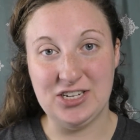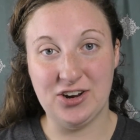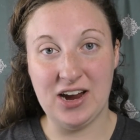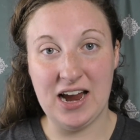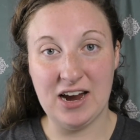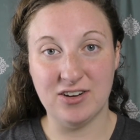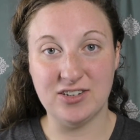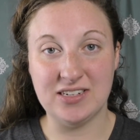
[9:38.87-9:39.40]
Your
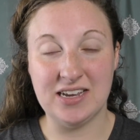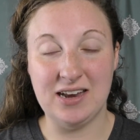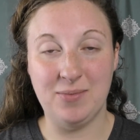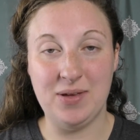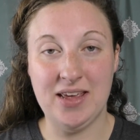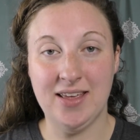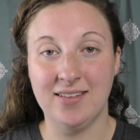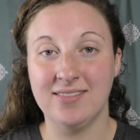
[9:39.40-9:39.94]
hair is gonna
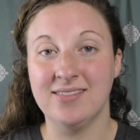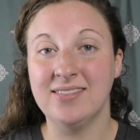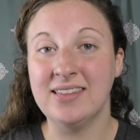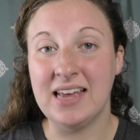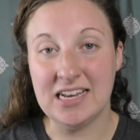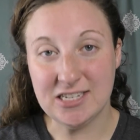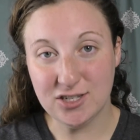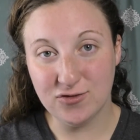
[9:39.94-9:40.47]
be
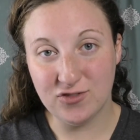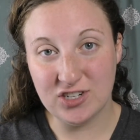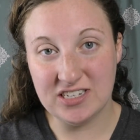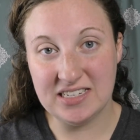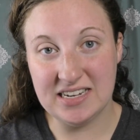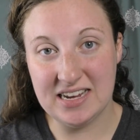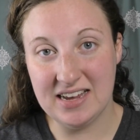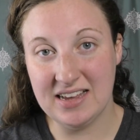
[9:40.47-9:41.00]
less frizzy,